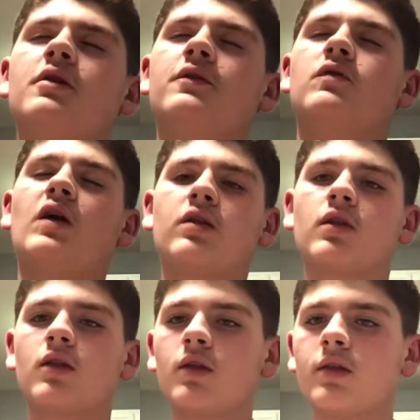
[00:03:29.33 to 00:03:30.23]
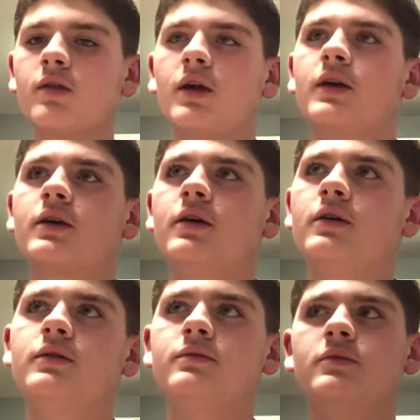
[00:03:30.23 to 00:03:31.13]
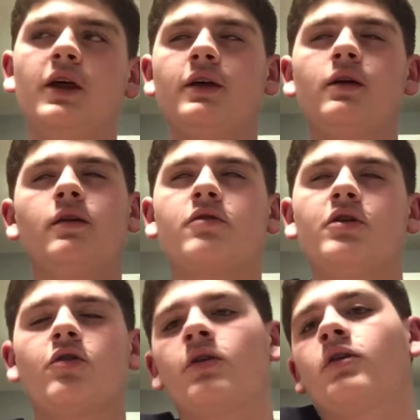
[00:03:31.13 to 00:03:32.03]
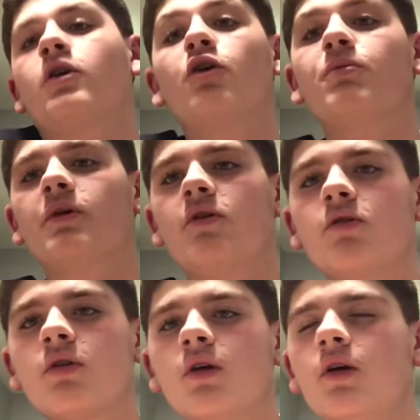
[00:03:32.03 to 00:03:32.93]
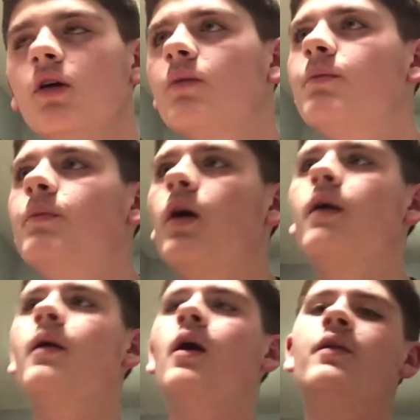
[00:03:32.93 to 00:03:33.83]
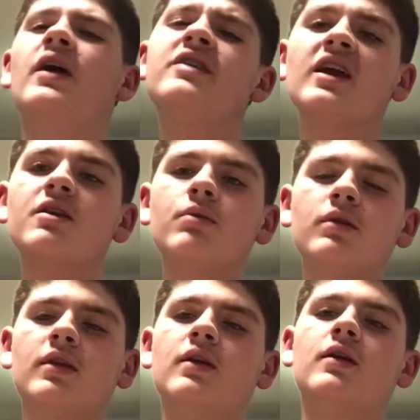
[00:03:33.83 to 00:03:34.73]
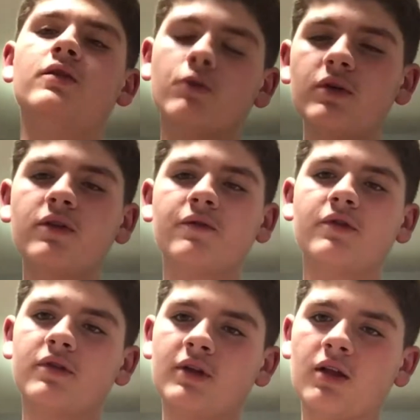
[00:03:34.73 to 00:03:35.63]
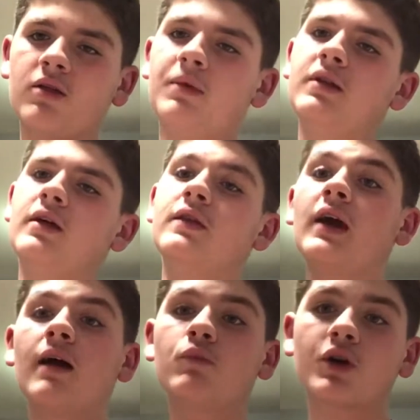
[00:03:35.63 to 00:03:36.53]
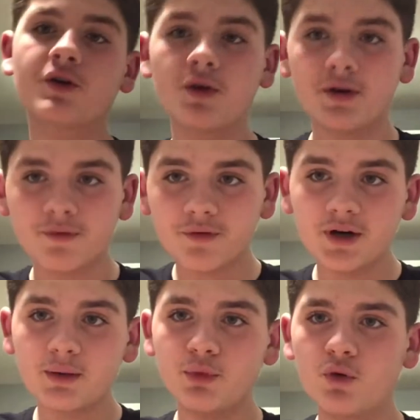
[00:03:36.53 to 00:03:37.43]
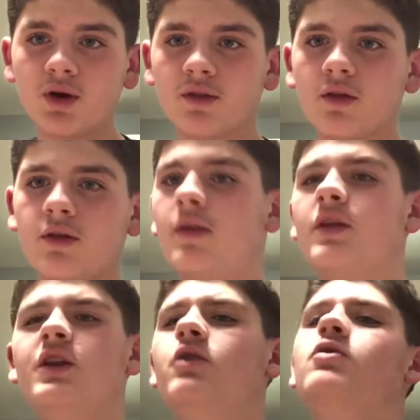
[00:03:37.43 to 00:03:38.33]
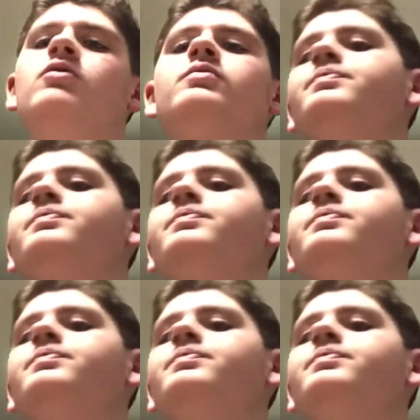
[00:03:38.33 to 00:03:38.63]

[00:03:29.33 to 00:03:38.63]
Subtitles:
off of licenses, like Stranger Things and Ghostbusters. That tend to be the reason for this tends to be that they have more creative freedom doing this than they do